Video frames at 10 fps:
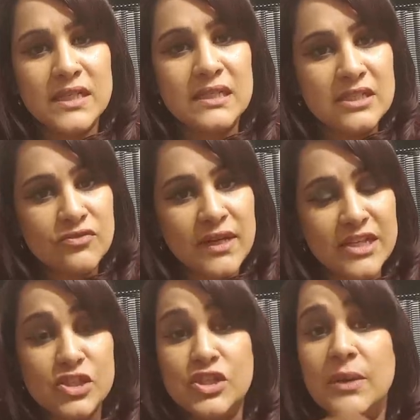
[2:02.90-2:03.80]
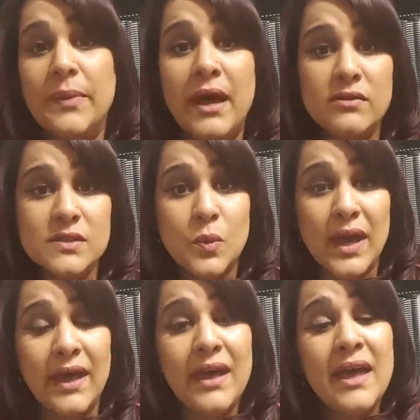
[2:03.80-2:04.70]
in this relationship
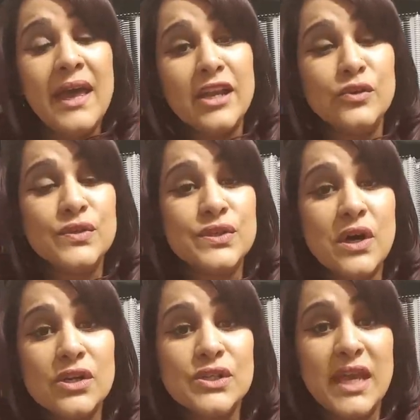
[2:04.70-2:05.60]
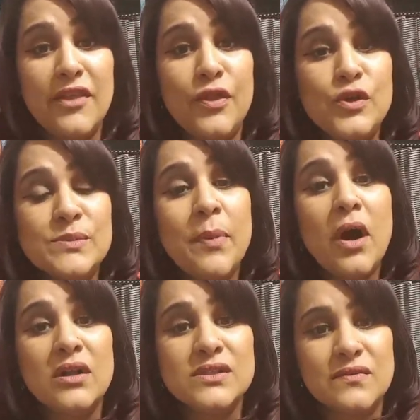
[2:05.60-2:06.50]
elsewhere? And you'll start to get those
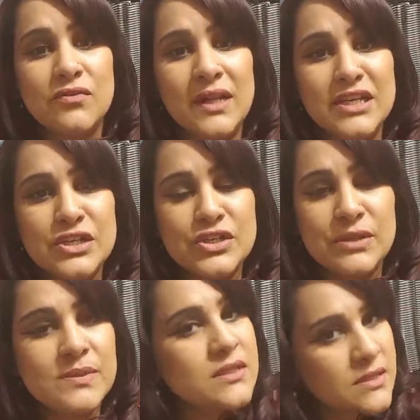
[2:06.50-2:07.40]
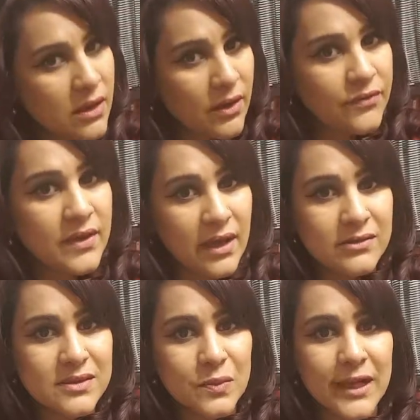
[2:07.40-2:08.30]
parts of the relationship served
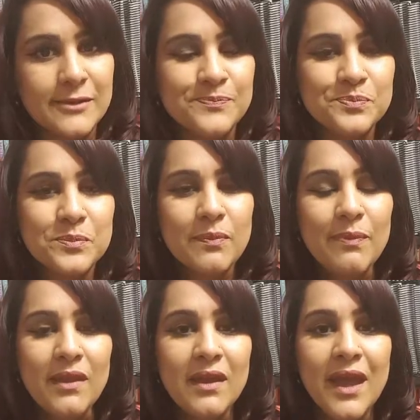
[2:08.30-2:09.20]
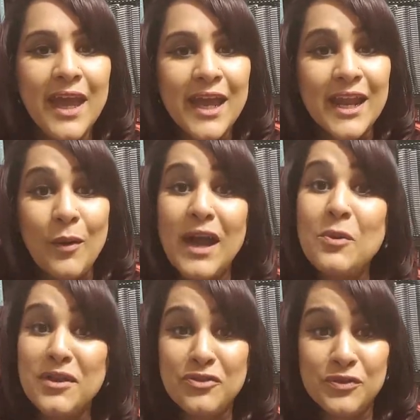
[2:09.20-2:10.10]
elsewhere. Now, I
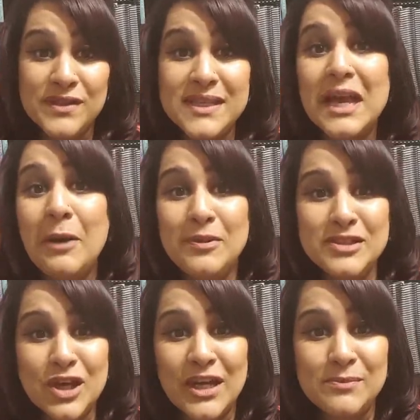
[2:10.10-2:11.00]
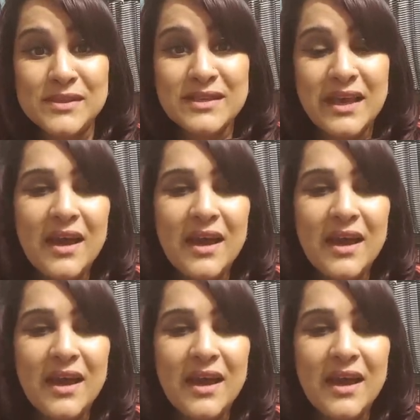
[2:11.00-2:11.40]
went through this a couple of times.